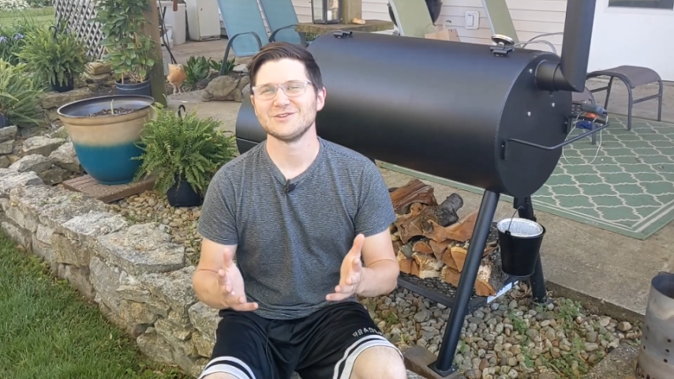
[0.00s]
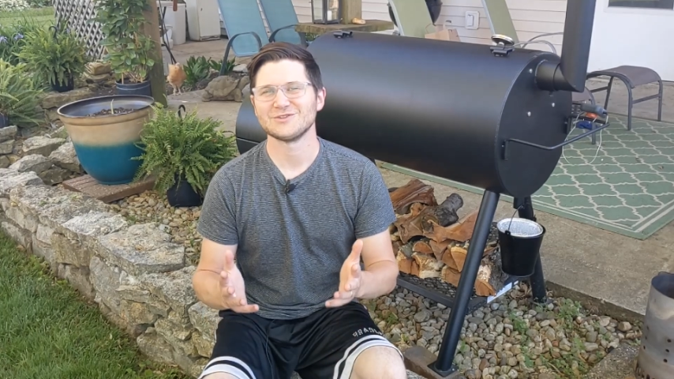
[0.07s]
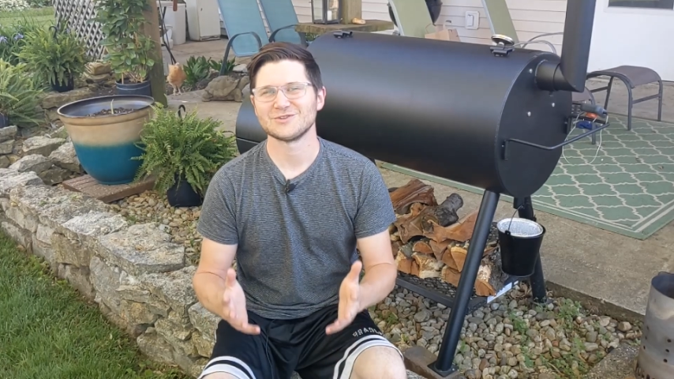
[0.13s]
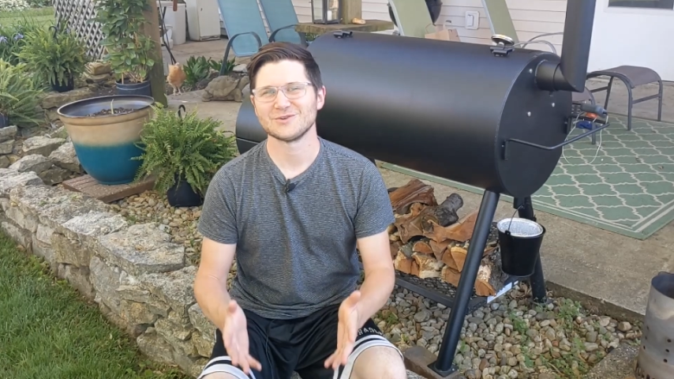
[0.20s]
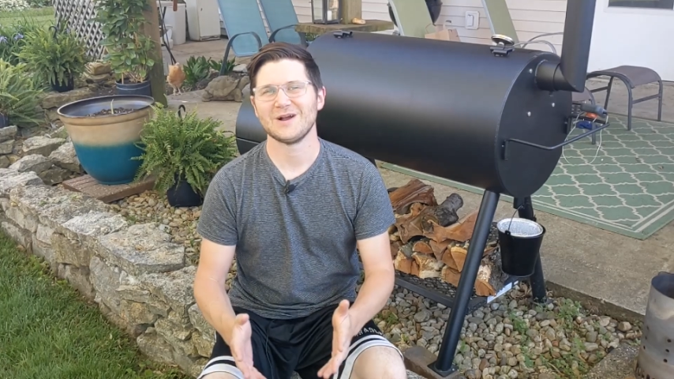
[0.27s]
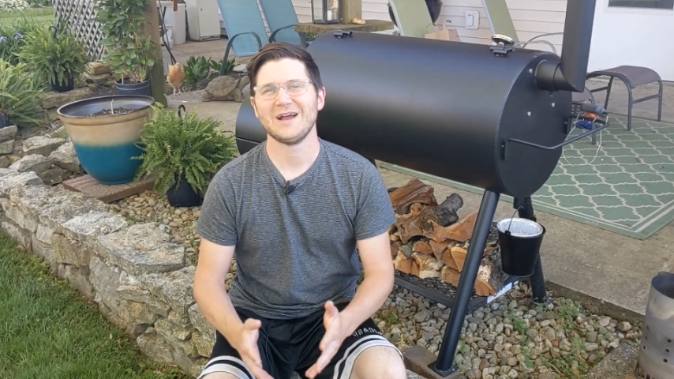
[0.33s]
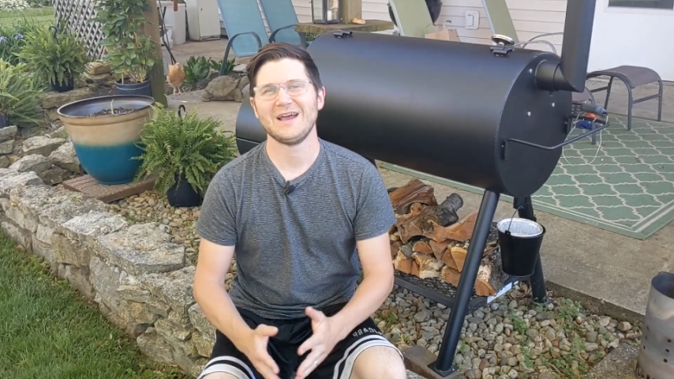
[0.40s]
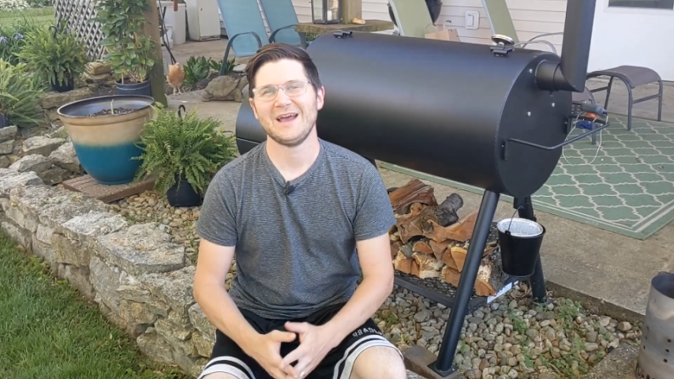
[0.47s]

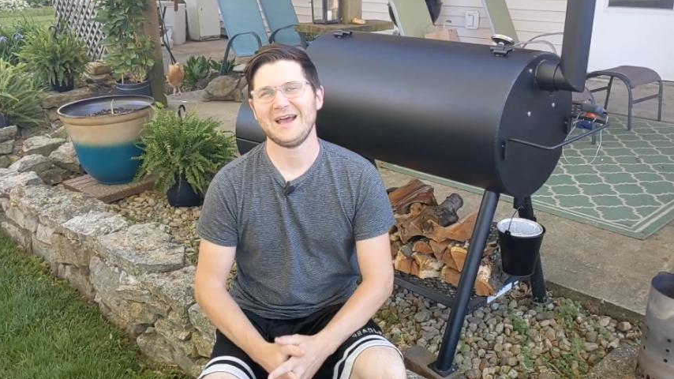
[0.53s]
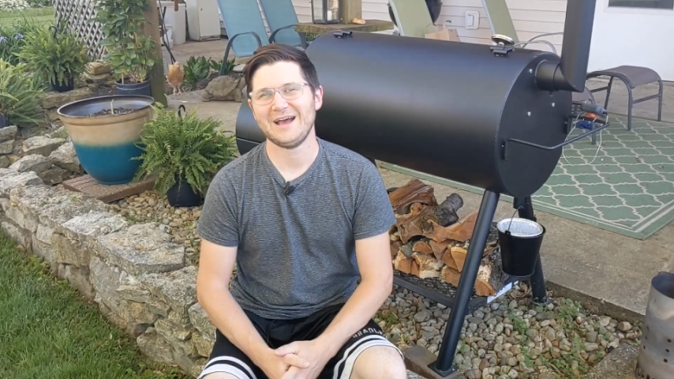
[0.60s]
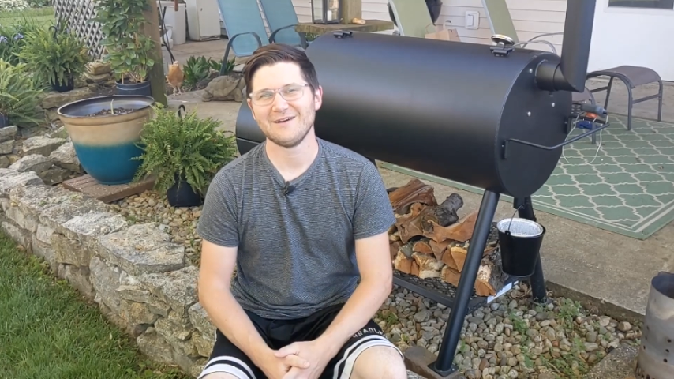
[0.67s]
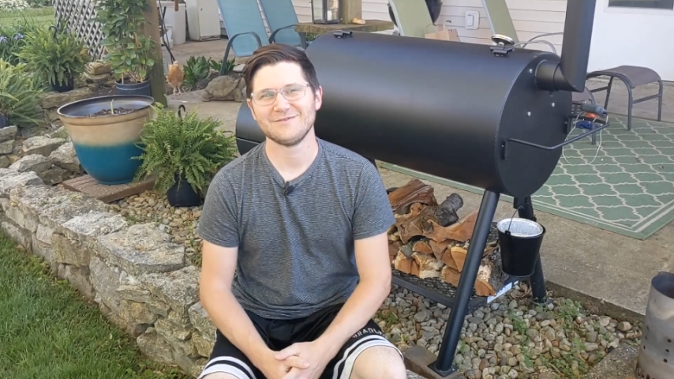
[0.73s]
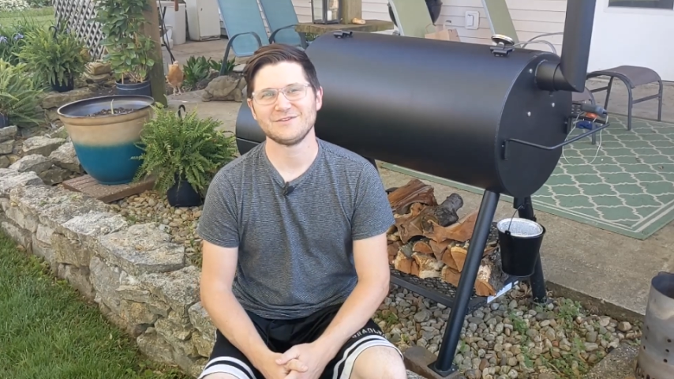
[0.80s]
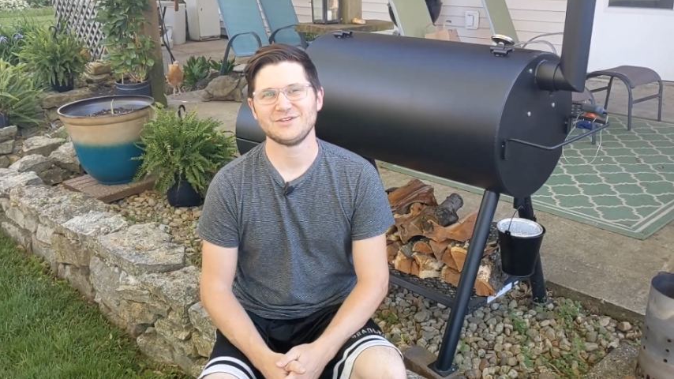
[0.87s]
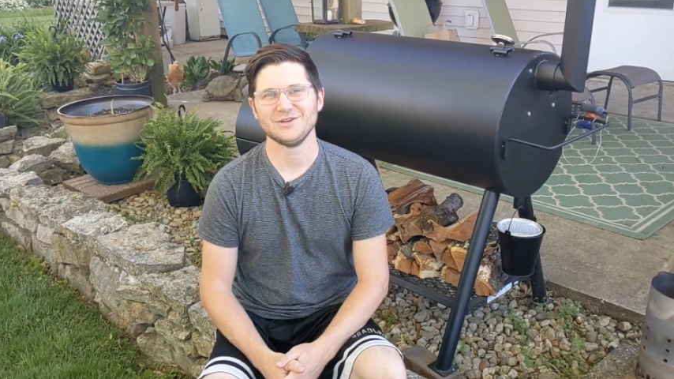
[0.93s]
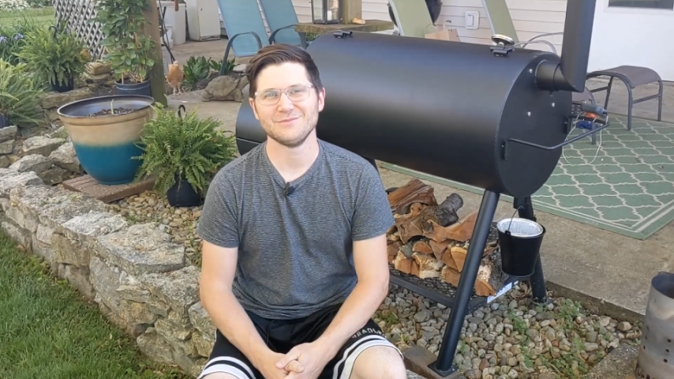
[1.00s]
try a
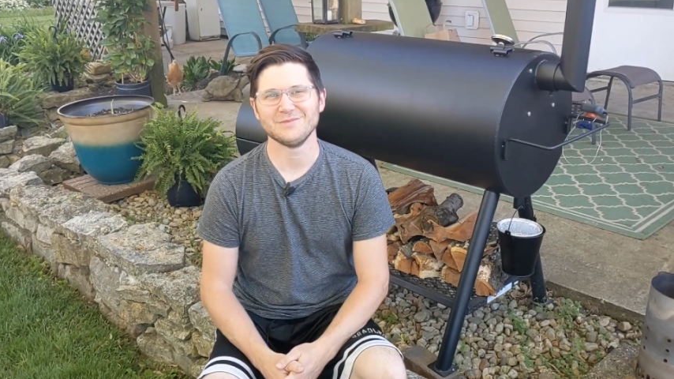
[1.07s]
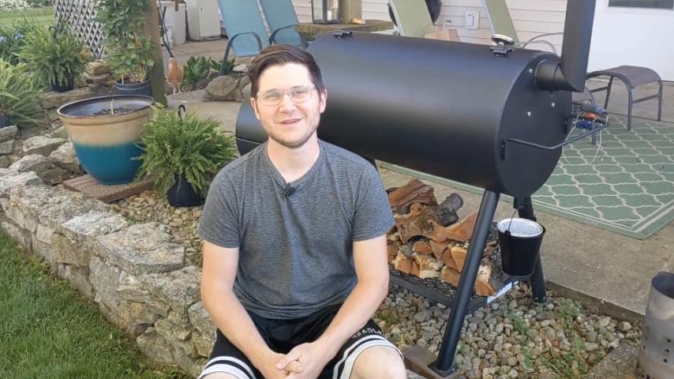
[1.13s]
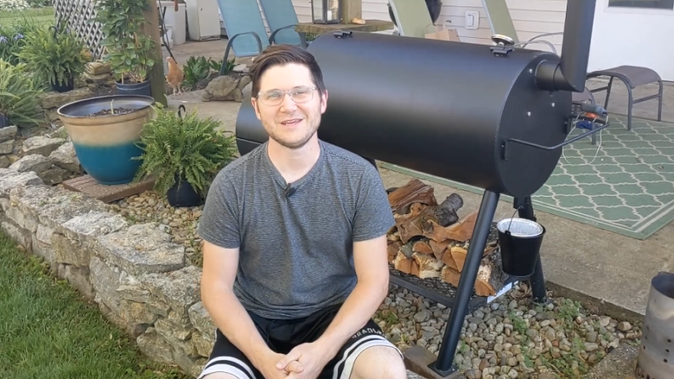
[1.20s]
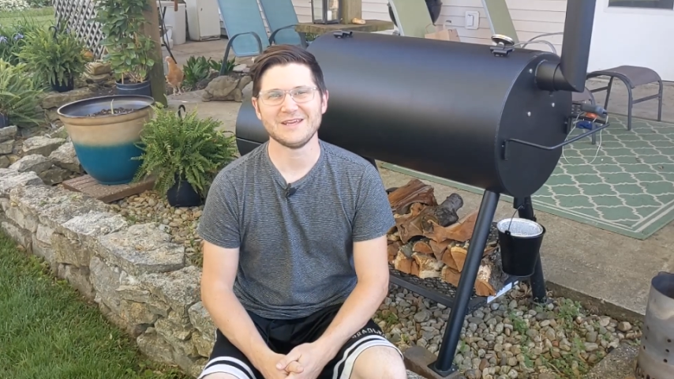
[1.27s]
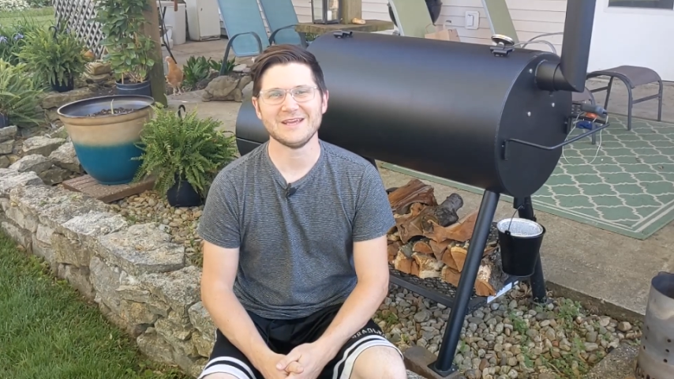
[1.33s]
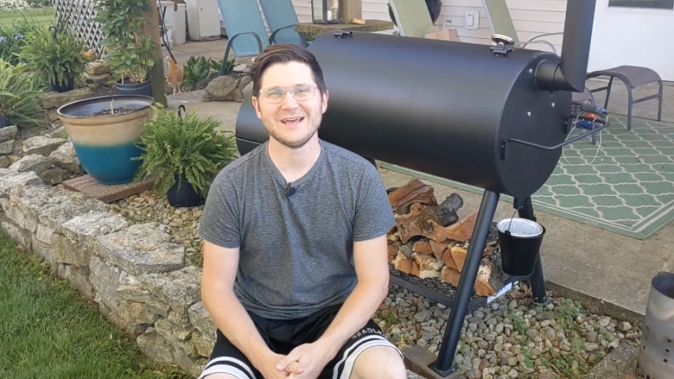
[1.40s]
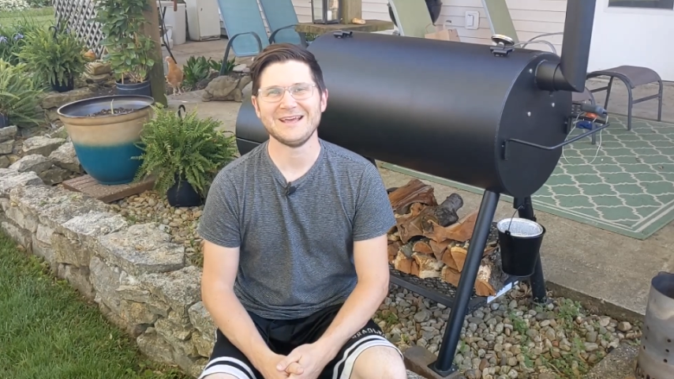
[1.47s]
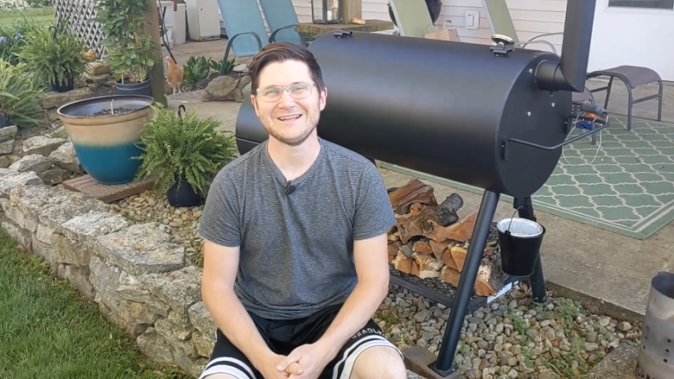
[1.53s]
half chimney